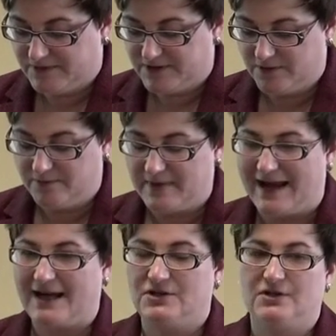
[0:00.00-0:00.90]
to
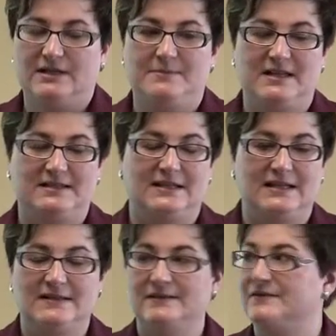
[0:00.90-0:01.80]
actually meet the
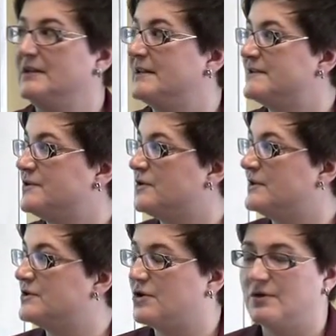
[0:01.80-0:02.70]
needs of the listener
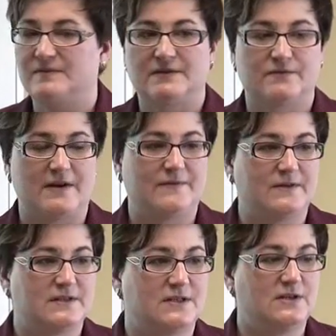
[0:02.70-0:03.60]
in terms of
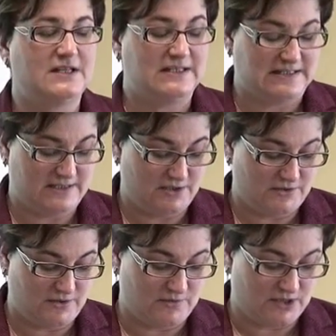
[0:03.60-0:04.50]
reference, you need to, to
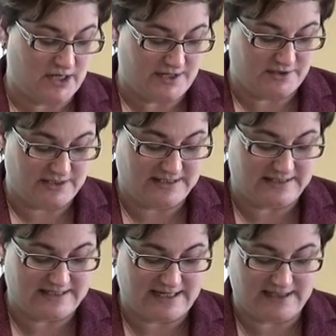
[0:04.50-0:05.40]
do a lot. You need
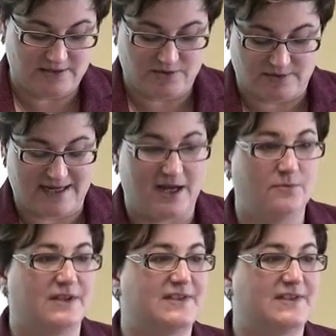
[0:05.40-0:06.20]
to take into account